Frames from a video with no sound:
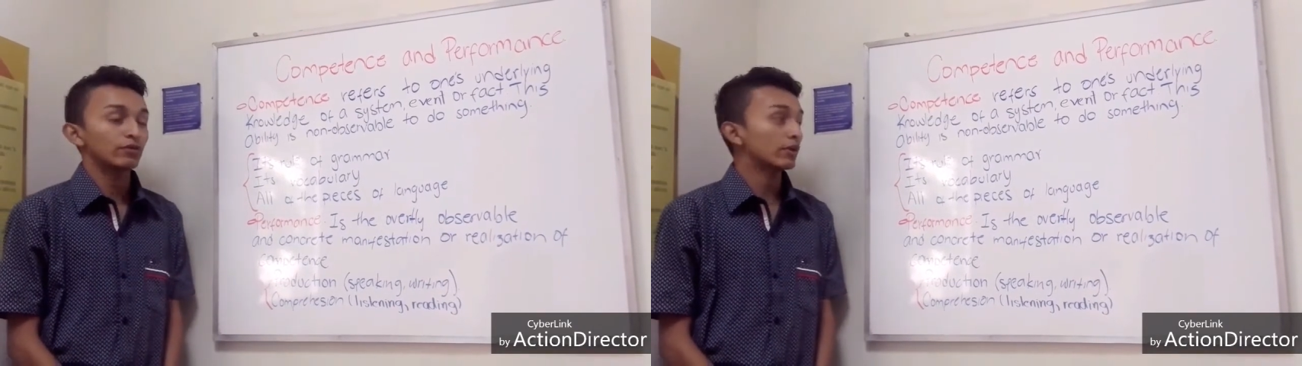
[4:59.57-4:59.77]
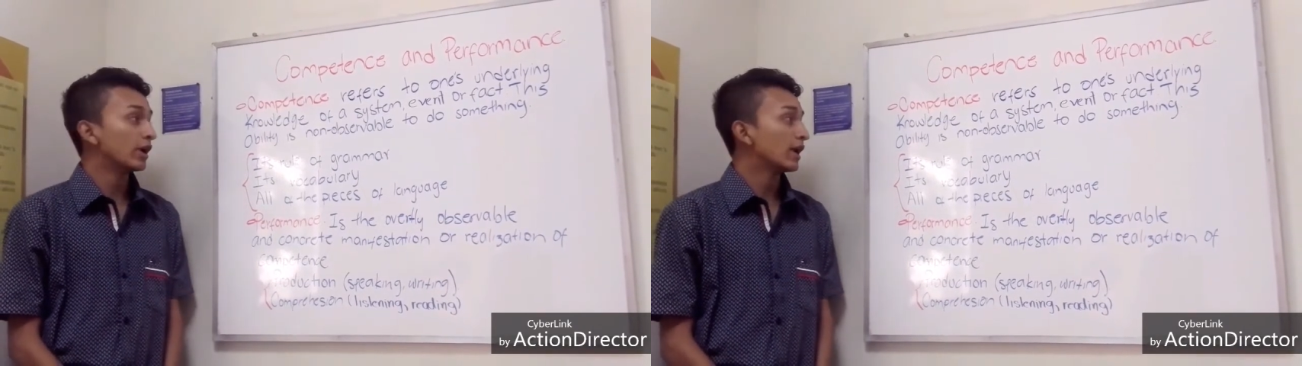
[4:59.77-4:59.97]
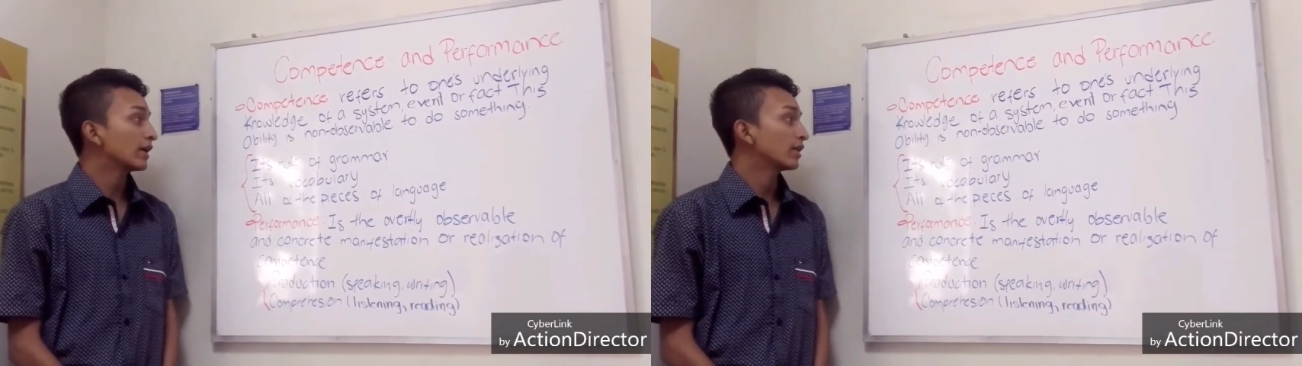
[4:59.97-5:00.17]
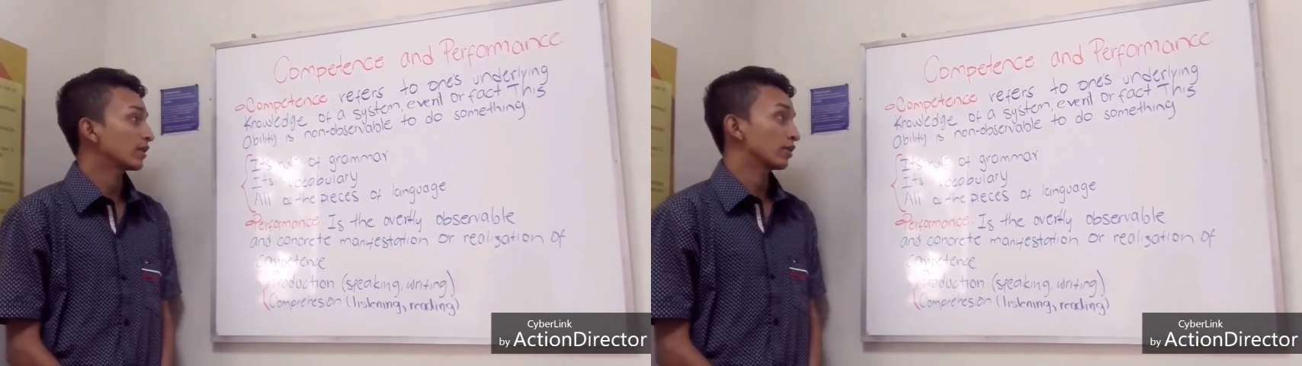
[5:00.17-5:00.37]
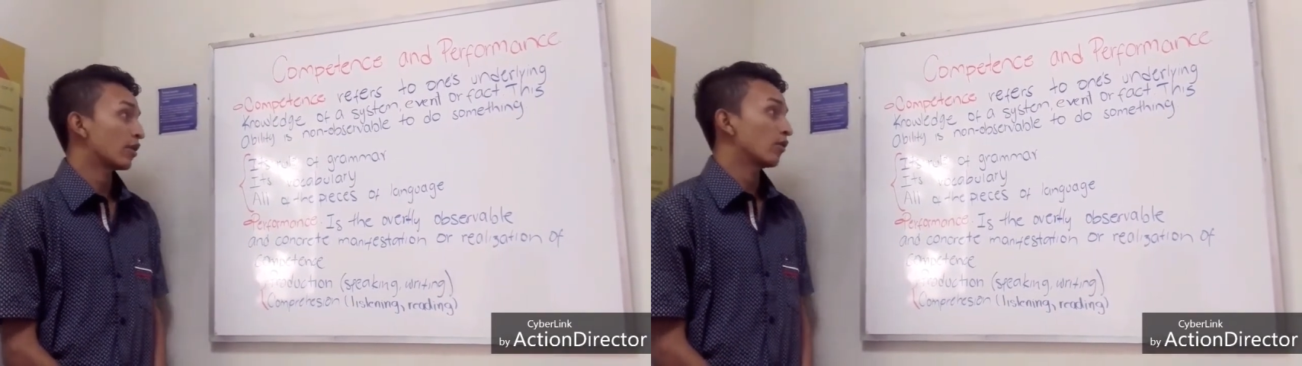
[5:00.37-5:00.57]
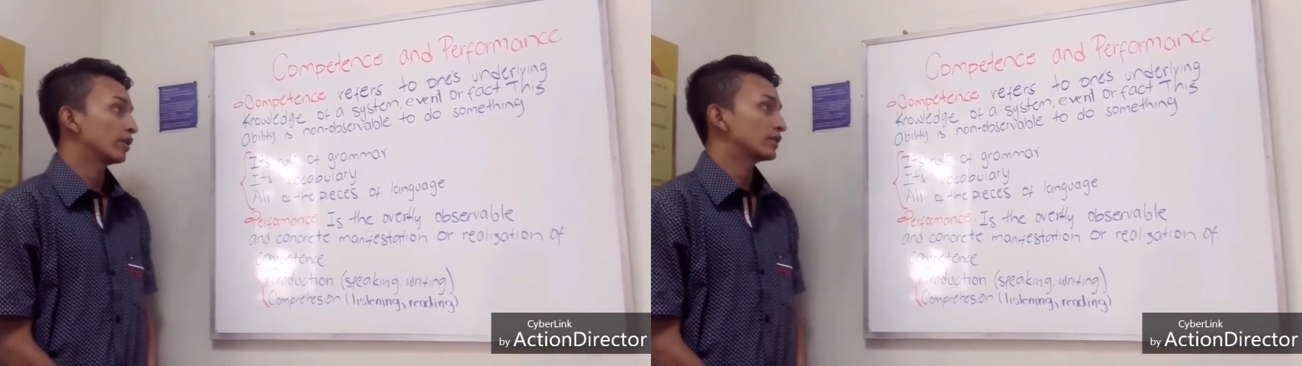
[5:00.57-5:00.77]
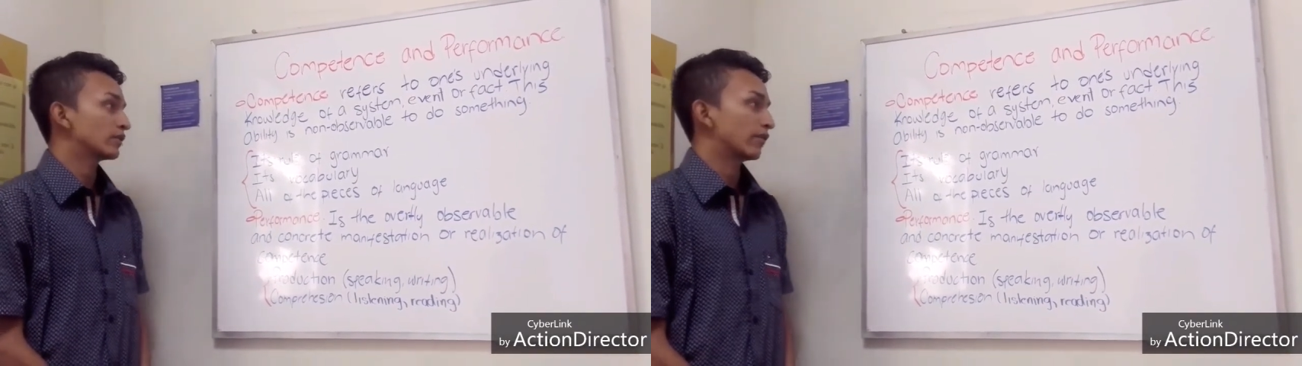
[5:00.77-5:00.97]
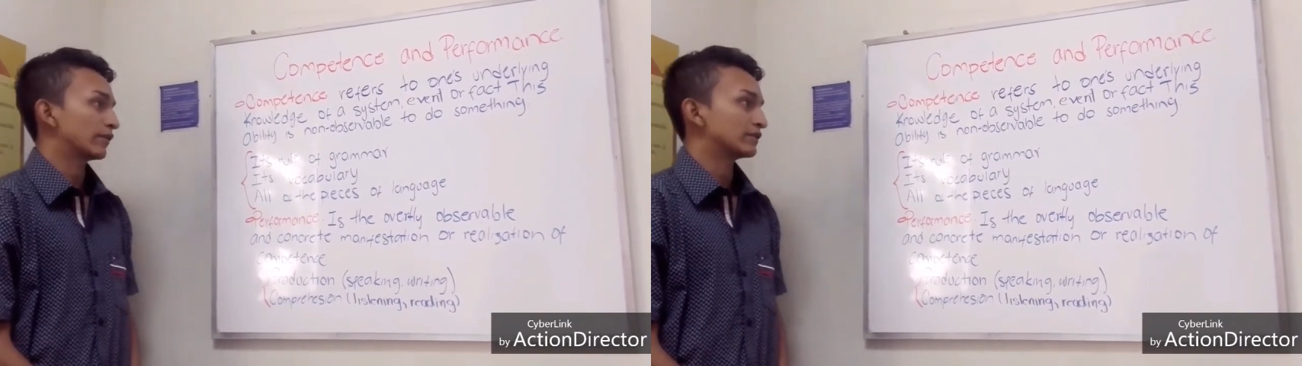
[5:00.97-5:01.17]
underlying
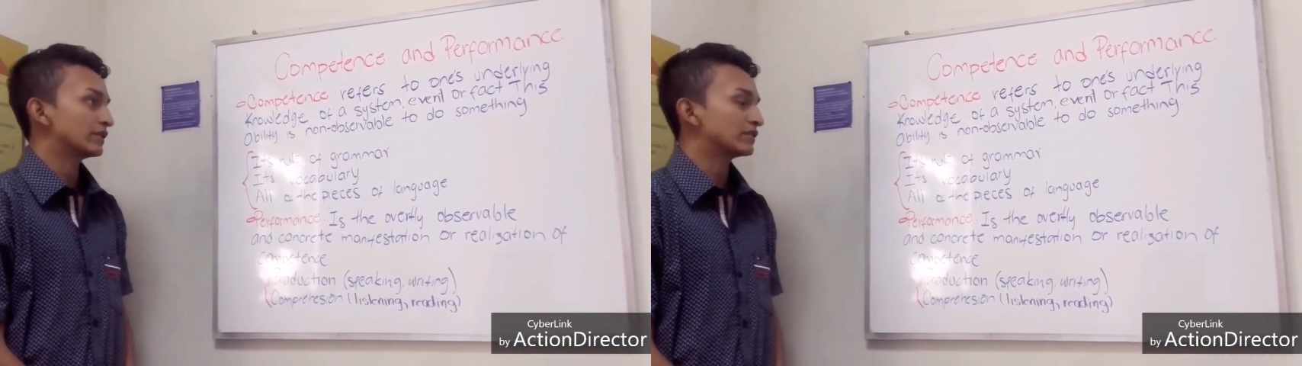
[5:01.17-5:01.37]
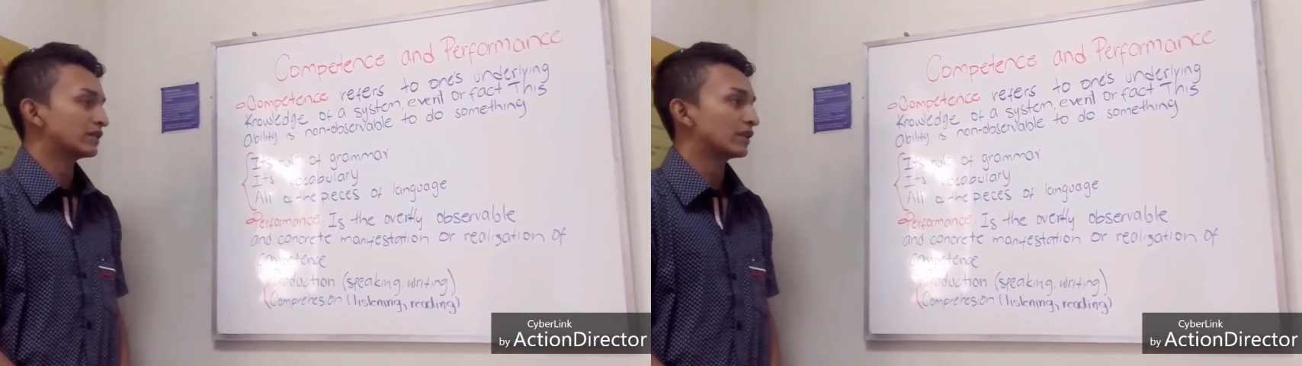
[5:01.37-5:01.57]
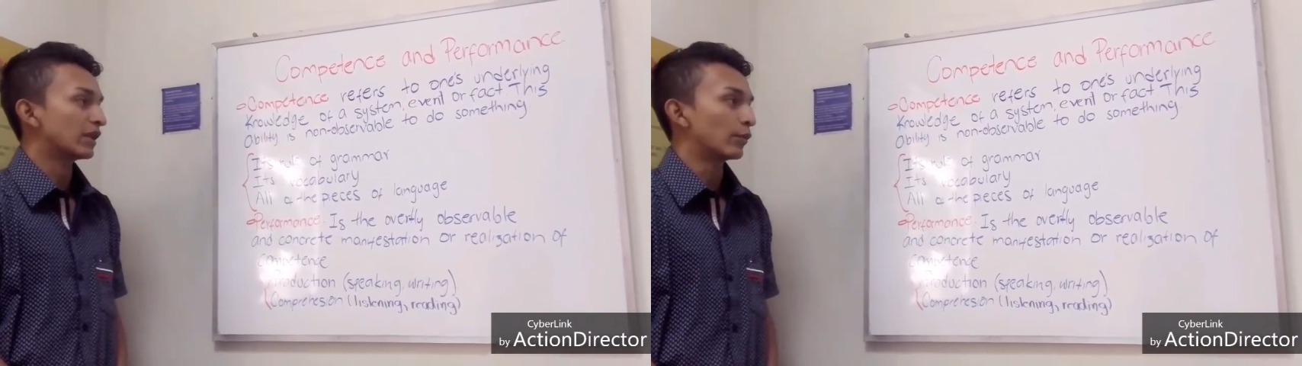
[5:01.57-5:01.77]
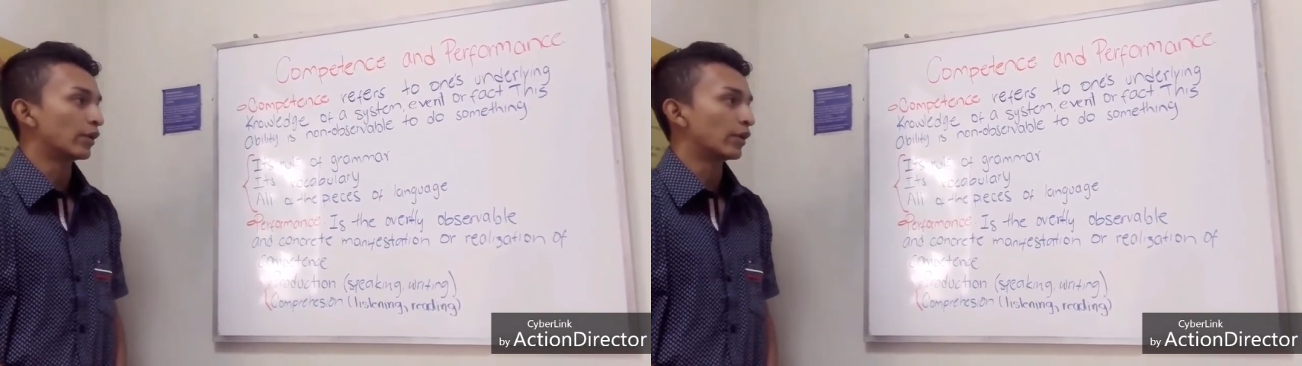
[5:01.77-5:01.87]
knowledge of a system,